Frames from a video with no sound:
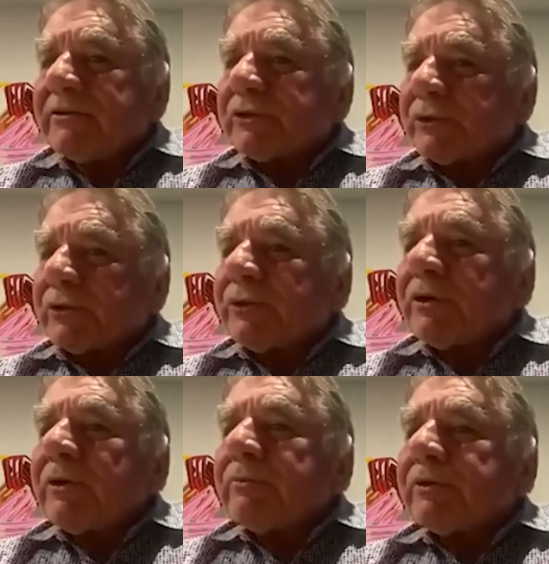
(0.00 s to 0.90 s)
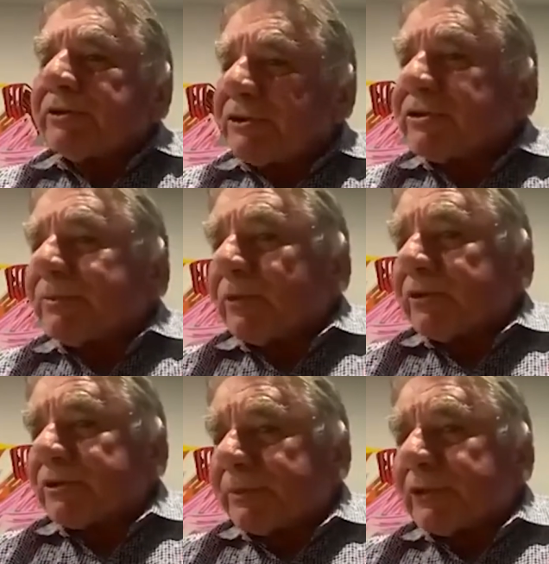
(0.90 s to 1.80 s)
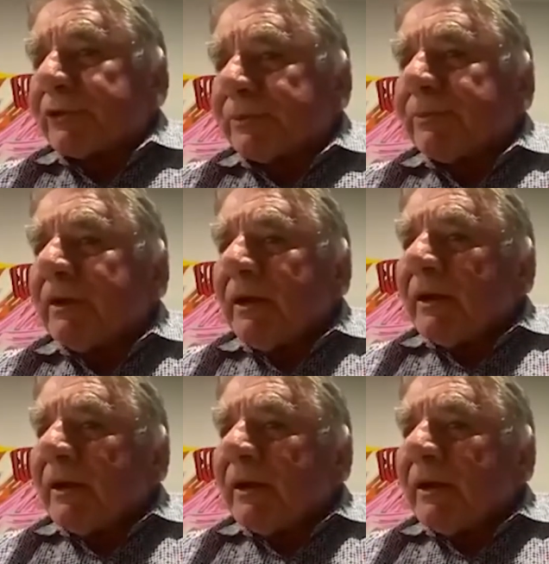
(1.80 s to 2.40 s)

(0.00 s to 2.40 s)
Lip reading: to produce more sperm,